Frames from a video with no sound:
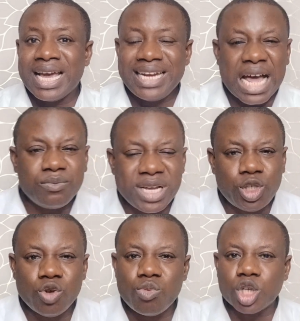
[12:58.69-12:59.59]
That
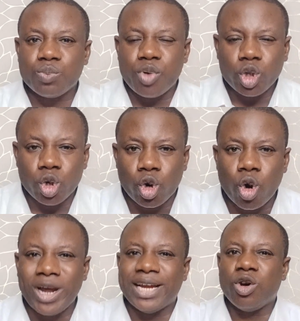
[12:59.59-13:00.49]
means you must both
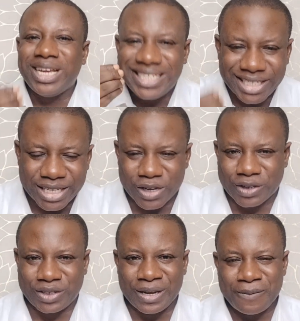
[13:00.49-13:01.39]
grow in knowing
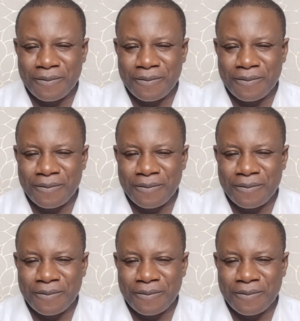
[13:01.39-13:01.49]
Jesus.